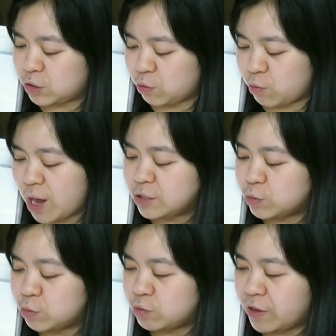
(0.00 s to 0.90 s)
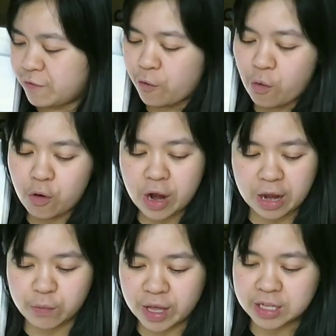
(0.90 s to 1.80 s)
So 1, 2, 3, 4,
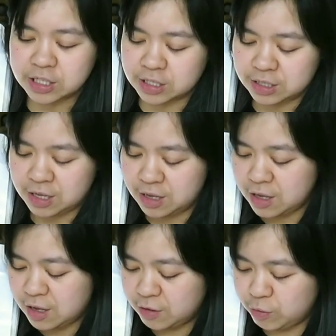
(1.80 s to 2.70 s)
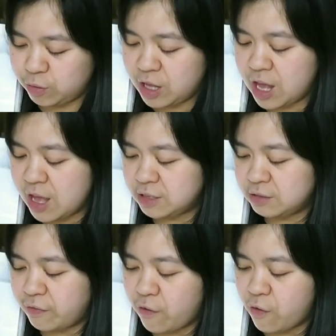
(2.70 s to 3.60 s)
and we can just do
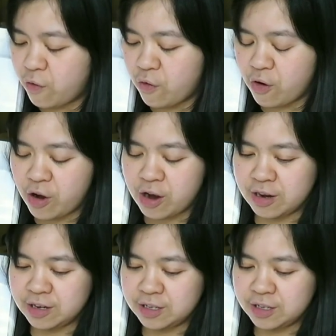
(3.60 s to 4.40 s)
this 4,